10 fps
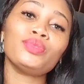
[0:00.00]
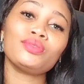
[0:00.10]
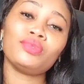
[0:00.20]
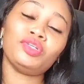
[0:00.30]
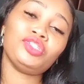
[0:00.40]

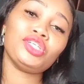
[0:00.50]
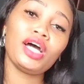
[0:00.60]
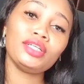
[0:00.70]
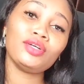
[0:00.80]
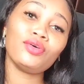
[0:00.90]
to my
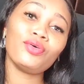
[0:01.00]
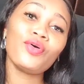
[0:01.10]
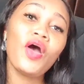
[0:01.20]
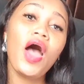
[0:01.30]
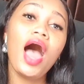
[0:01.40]
channel.
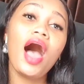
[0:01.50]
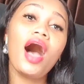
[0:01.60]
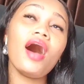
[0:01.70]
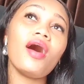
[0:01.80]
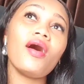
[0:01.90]

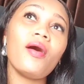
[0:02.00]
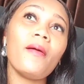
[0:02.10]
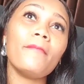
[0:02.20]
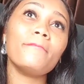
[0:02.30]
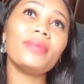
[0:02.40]

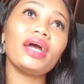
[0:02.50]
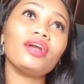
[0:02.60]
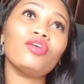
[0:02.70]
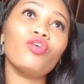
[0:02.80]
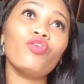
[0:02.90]
My
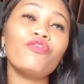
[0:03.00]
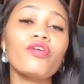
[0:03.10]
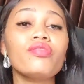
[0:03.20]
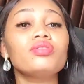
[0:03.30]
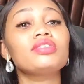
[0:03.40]
goal
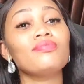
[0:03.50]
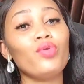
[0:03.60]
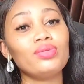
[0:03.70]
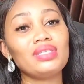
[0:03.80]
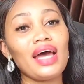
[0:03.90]
for this
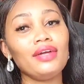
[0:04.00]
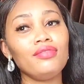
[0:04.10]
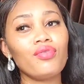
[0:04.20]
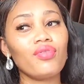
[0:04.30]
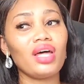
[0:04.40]
month, I
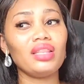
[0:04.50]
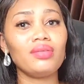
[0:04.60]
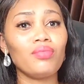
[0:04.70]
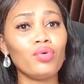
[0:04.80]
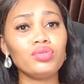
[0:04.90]
know that the
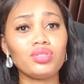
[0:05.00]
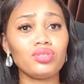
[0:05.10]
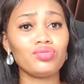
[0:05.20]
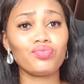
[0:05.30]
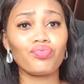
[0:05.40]
month
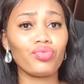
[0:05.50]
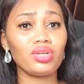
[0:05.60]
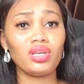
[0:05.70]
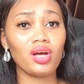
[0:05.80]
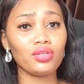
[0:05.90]
is
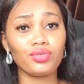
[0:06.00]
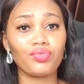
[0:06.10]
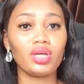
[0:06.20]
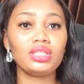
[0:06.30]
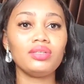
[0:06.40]
running out
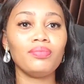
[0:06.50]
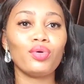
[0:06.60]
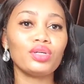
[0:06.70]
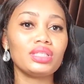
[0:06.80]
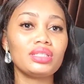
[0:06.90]
already,
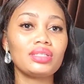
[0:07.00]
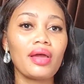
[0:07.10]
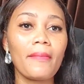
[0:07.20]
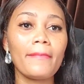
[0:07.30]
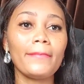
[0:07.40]
but
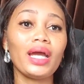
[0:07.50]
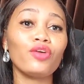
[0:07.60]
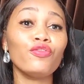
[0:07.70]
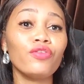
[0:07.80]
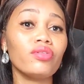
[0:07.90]
my
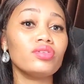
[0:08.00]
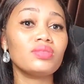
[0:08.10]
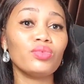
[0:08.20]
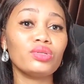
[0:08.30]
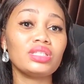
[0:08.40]
goal for this
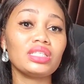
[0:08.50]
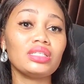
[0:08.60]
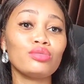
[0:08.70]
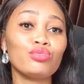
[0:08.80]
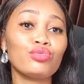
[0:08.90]
month
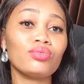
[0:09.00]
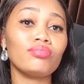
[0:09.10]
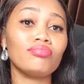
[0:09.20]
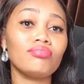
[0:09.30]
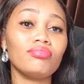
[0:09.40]
is to
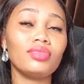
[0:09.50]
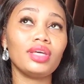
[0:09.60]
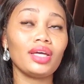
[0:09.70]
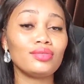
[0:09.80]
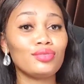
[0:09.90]

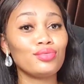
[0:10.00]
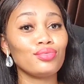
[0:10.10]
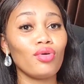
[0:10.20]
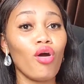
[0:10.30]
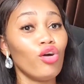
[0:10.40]
get to
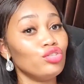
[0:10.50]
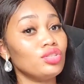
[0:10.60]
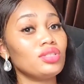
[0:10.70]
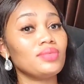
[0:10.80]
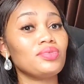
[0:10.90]

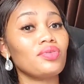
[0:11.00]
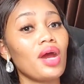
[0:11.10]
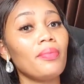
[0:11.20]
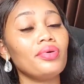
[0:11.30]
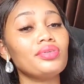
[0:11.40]
100
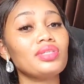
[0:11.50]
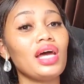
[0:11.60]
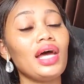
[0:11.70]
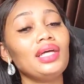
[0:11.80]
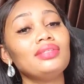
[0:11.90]
subscribers.
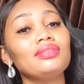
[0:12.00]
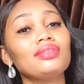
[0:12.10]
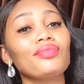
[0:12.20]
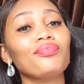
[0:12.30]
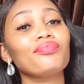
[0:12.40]
And
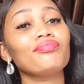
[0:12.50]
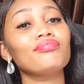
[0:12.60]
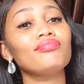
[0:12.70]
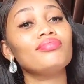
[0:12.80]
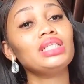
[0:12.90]

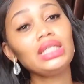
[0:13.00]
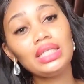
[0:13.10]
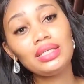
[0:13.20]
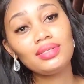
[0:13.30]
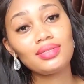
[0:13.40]

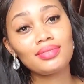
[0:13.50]
please